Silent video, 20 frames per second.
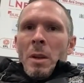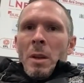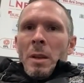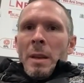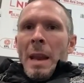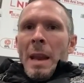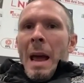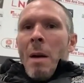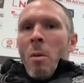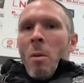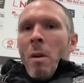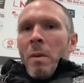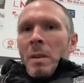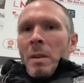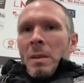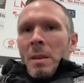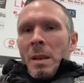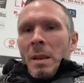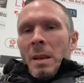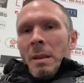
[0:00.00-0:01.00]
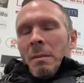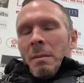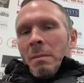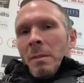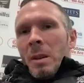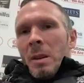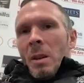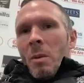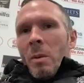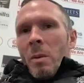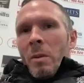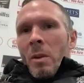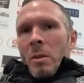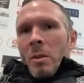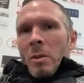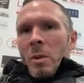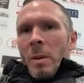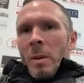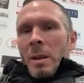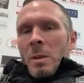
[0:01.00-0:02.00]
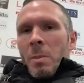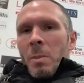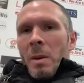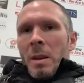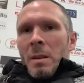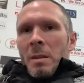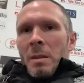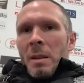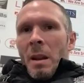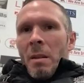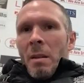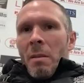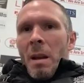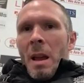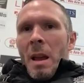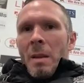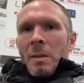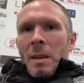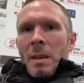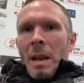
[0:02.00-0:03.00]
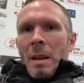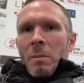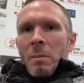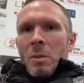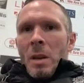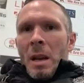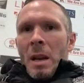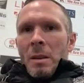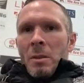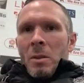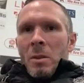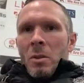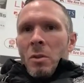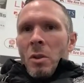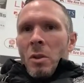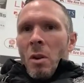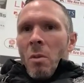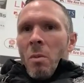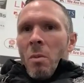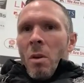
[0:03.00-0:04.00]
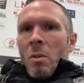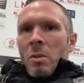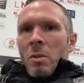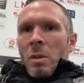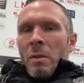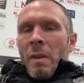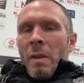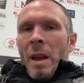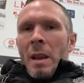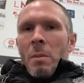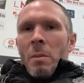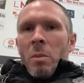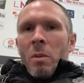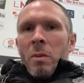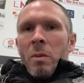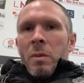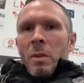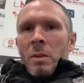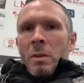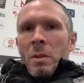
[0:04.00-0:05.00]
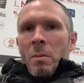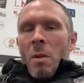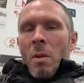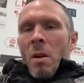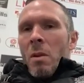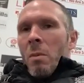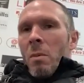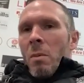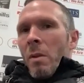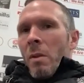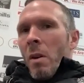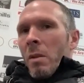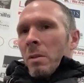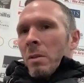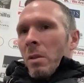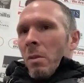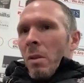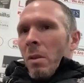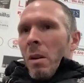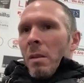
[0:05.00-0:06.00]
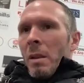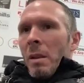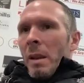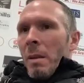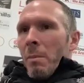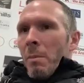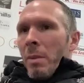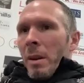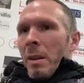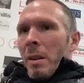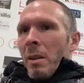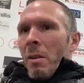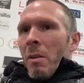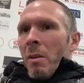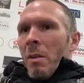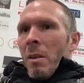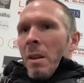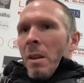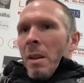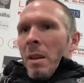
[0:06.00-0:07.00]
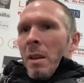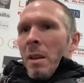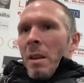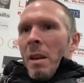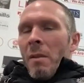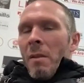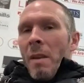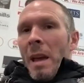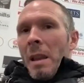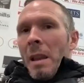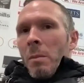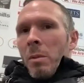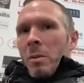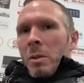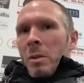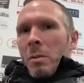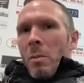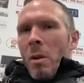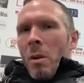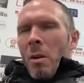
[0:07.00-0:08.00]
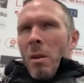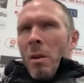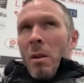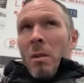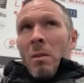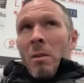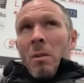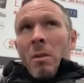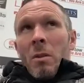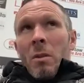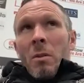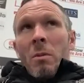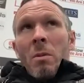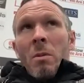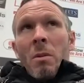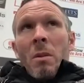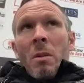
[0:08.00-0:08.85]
Now, obviously, you know, we've got two experienced centre-halves, Adam Jackson, Joe Walsh available for tomorrow. We've also got Liam Bridcut available tomorrow, who